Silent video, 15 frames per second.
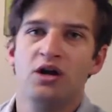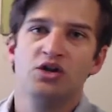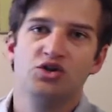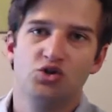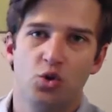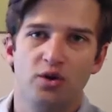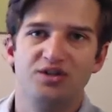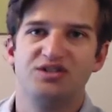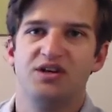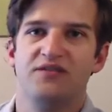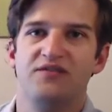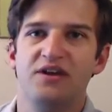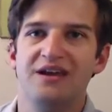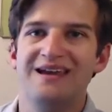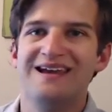
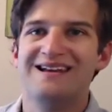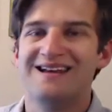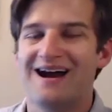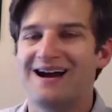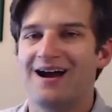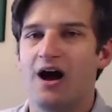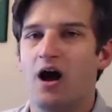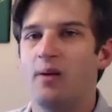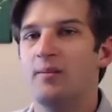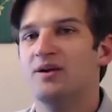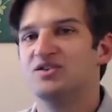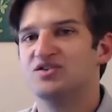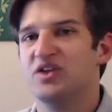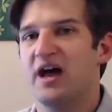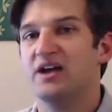
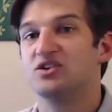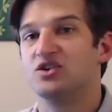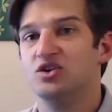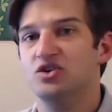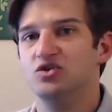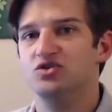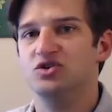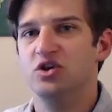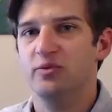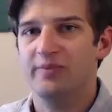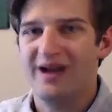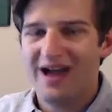joincfe.com/YouTube.